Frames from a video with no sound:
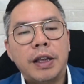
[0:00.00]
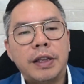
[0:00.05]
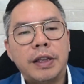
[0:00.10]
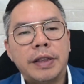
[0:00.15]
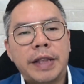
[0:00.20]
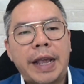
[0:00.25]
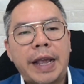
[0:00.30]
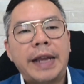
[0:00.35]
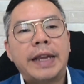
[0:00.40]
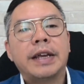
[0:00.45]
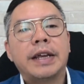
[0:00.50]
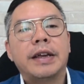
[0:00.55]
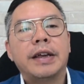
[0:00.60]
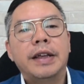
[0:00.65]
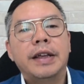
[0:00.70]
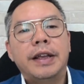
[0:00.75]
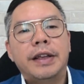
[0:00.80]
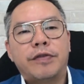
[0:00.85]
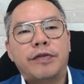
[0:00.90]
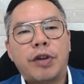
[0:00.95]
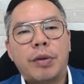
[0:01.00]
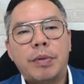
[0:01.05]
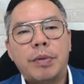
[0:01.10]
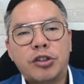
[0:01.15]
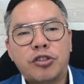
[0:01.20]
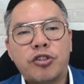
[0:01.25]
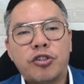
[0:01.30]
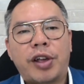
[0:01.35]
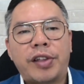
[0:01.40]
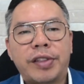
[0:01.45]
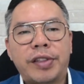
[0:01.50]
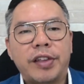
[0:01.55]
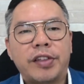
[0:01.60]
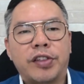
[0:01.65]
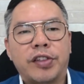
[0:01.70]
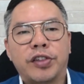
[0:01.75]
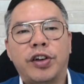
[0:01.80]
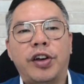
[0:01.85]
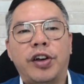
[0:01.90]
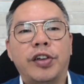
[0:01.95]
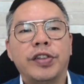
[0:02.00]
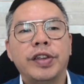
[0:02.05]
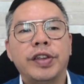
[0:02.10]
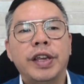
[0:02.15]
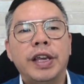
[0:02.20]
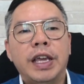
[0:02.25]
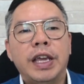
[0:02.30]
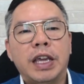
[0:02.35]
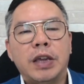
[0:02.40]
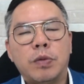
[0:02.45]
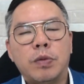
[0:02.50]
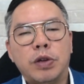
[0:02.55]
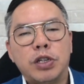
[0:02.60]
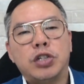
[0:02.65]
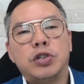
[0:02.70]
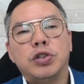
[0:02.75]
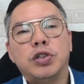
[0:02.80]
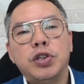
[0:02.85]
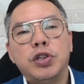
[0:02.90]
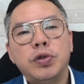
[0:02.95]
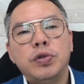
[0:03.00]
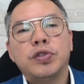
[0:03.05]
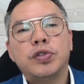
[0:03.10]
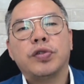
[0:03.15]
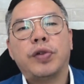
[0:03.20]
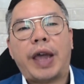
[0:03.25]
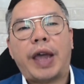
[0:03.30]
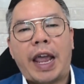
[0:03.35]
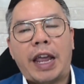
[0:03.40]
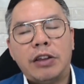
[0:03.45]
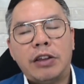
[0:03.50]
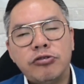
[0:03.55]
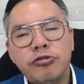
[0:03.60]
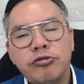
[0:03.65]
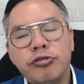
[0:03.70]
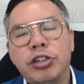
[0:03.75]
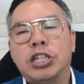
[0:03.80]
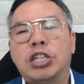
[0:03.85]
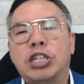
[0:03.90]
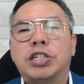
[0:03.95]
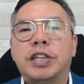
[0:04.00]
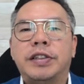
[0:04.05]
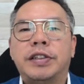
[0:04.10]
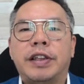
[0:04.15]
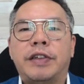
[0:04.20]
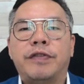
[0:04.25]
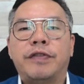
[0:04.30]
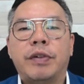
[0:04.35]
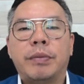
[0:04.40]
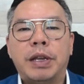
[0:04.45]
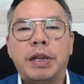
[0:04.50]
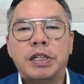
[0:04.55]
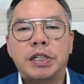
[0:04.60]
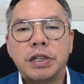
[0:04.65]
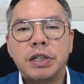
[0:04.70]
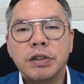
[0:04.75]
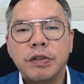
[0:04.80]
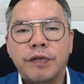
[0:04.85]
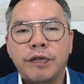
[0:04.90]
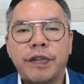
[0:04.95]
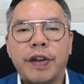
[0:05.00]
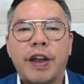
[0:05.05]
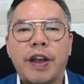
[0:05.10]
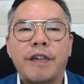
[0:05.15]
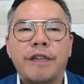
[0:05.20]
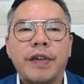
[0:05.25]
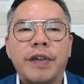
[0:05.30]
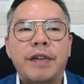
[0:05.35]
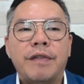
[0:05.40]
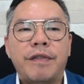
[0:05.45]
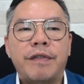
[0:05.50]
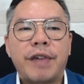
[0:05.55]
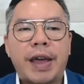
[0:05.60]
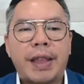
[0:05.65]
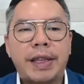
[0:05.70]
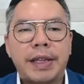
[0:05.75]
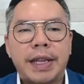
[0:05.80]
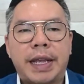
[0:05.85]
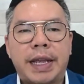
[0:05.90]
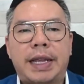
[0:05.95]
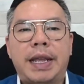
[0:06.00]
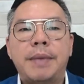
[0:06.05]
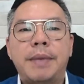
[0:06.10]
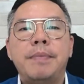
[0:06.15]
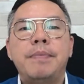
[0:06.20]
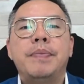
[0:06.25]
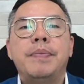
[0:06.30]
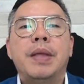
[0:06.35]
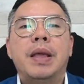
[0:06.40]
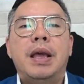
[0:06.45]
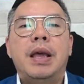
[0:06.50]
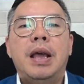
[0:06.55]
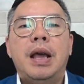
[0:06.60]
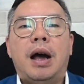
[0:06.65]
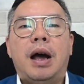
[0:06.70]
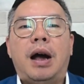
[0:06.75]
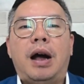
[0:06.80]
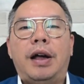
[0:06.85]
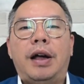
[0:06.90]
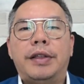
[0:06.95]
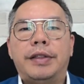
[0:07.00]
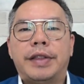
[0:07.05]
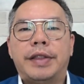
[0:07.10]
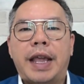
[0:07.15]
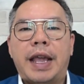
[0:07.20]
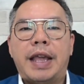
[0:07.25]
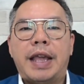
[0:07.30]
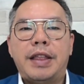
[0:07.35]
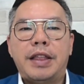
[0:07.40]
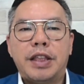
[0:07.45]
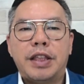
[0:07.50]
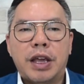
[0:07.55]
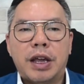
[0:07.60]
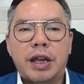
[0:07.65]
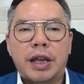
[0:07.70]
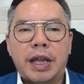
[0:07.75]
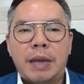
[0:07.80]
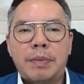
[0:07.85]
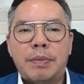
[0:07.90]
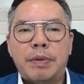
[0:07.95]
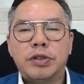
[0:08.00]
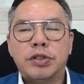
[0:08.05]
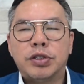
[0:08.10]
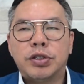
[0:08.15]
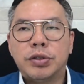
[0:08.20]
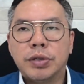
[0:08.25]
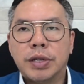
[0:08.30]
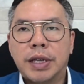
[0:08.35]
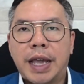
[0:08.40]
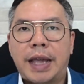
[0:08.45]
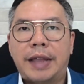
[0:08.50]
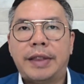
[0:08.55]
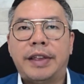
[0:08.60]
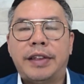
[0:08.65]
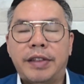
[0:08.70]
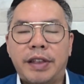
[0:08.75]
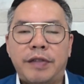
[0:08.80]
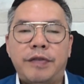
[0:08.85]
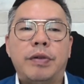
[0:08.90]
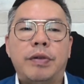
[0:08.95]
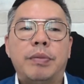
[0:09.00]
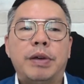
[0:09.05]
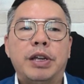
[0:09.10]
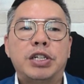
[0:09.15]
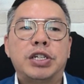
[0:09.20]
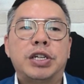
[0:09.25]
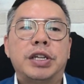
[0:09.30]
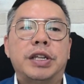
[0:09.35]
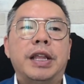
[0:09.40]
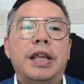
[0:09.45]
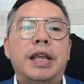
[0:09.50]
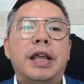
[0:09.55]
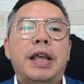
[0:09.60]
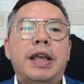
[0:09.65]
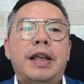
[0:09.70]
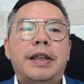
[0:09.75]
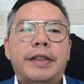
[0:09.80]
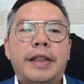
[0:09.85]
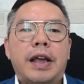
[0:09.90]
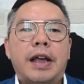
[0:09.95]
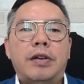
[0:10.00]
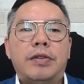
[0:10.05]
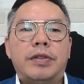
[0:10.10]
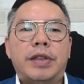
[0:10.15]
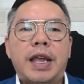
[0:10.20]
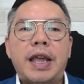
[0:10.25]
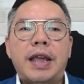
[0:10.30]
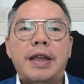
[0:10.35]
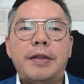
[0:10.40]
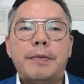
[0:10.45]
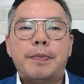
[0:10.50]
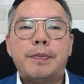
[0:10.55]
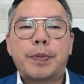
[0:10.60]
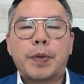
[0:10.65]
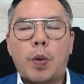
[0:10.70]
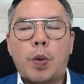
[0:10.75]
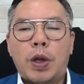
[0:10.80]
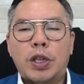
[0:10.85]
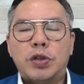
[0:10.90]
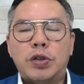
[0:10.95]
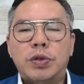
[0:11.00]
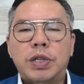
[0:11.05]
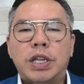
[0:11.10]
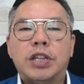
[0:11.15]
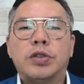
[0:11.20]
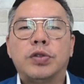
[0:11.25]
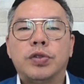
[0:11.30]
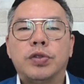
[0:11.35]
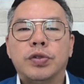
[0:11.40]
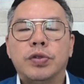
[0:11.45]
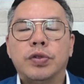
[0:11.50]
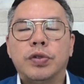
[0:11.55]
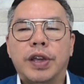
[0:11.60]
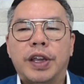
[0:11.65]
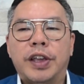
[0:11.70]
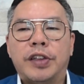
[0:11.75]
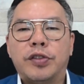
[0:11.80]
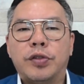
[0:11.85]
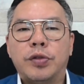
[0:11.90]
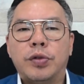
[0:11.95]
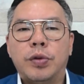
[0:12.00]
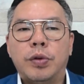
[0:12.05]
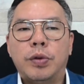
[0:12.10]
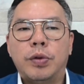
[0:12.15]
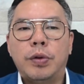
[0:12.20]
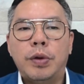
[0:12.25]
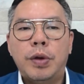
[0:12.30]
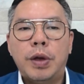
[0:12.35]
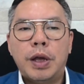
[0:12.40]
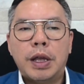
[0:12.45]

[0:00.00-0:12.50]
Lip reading: data from a trusted source in which you use to enrich this information to verify and validate them. Then you are able to get this information. Now, then what you need to do is to